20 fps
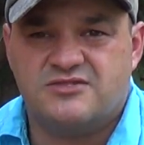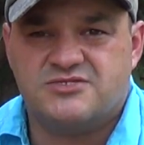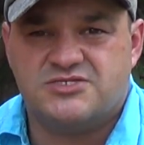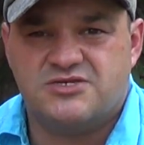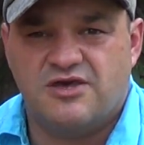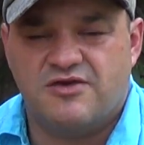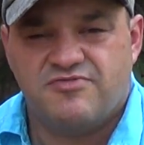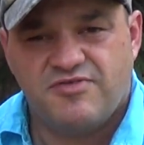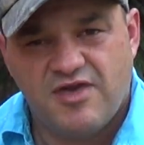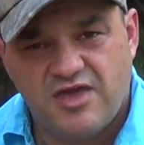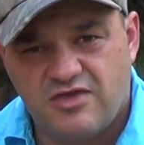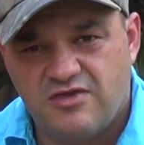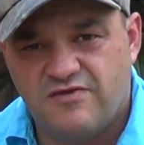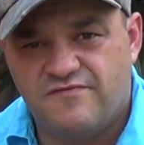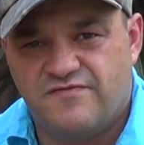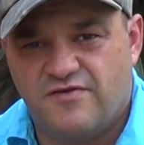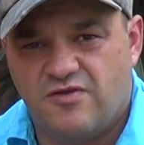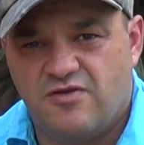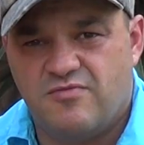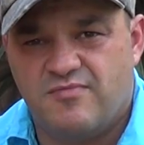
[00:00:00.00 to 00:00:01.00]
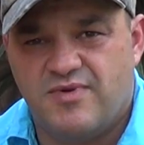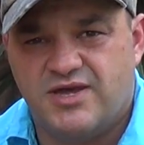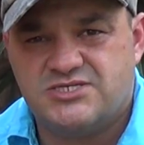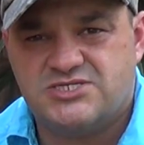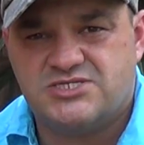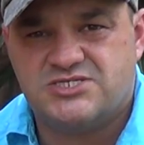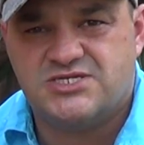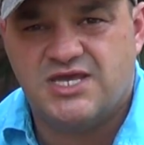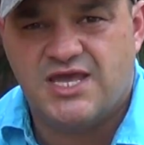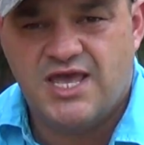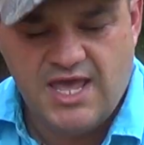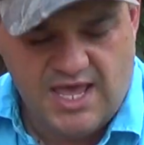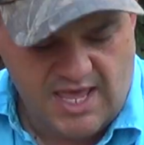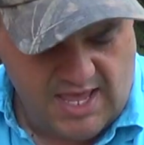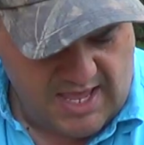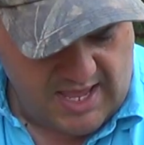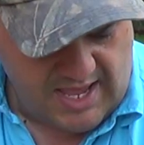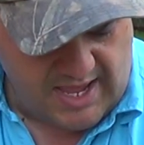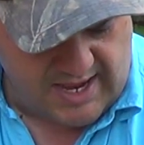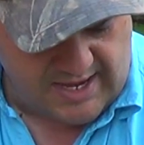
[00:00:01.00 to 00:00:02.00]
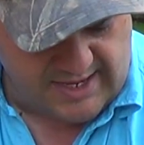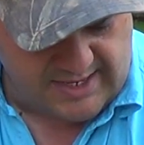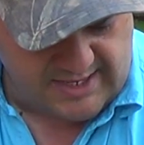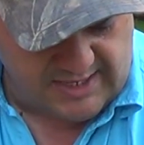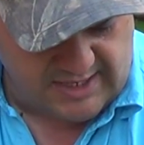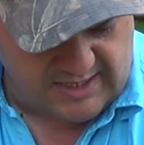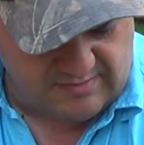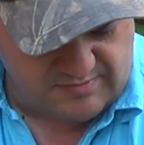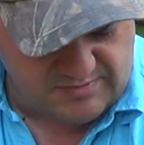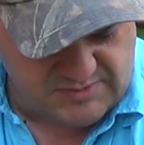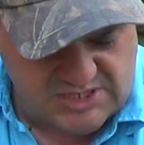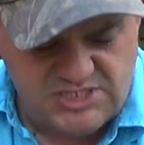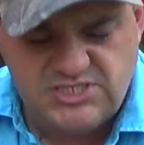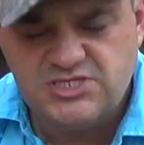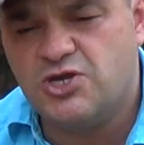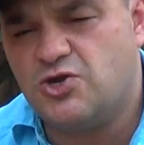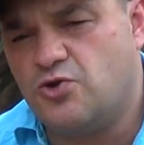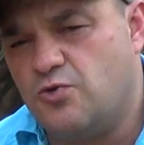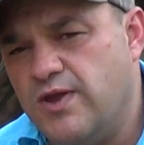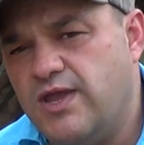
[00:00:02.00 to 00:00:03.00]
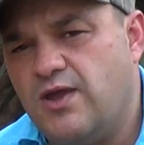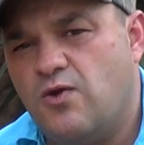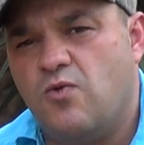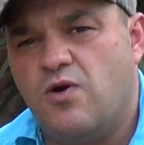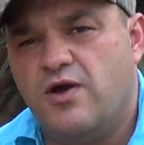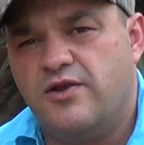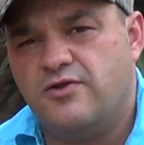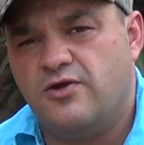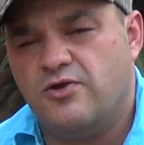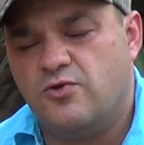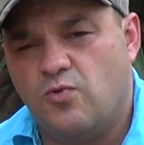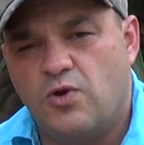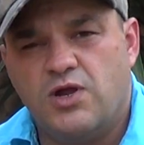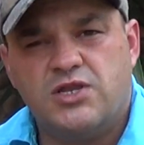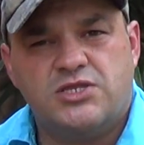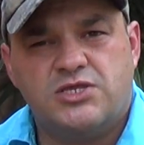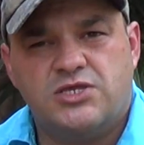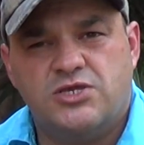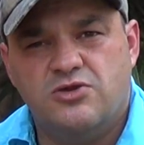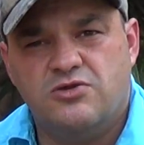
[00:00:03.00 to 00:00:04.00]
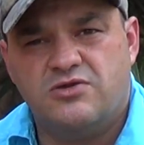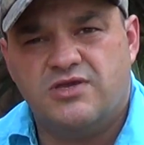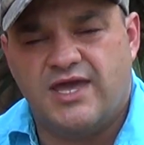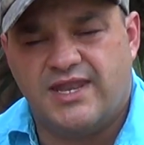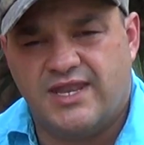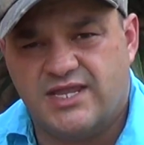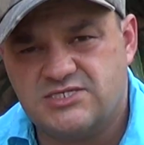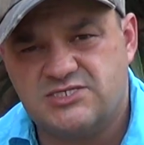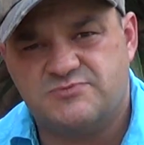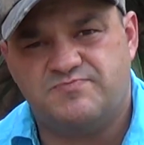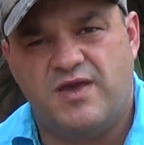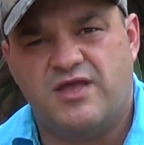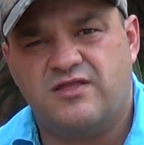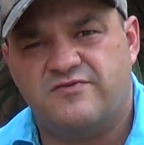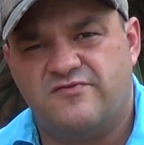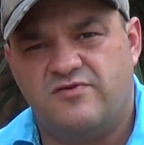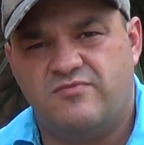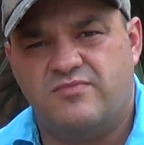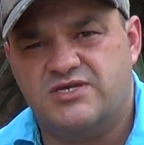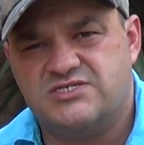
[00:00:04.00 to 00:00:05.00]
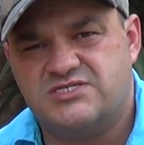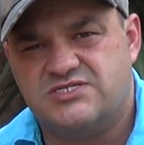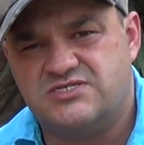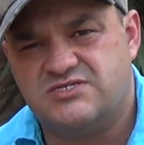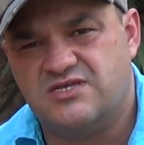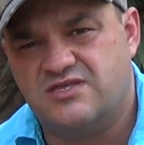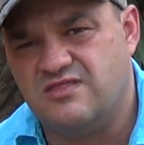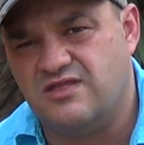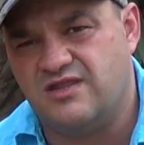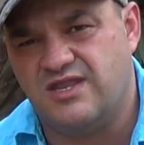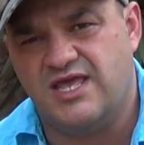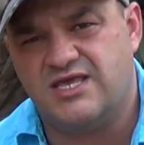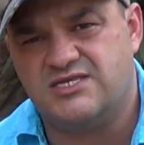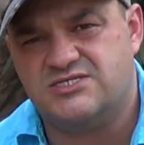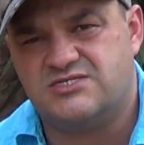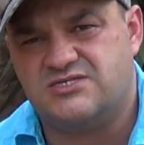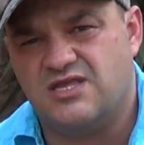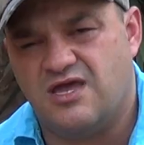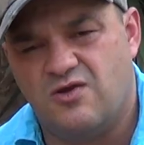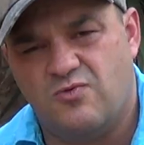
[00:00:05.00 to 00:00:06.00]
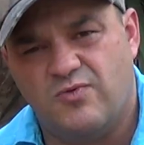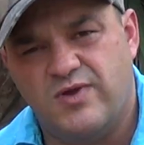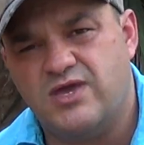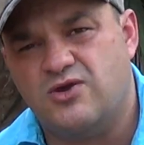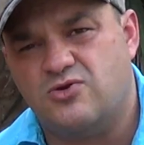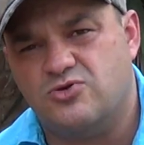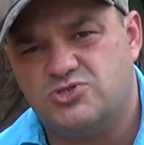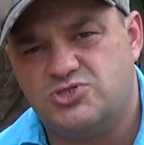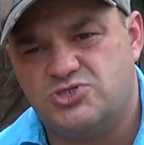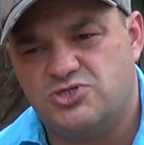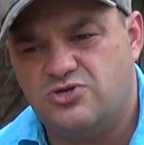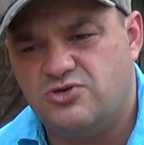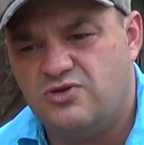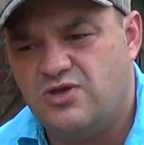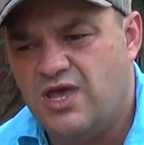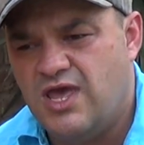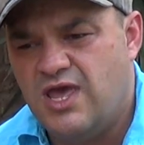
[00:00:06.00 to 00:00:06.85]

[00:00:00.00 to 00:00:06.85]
So thank you very much. And just a quick one on what you can expect from us in the next week or two.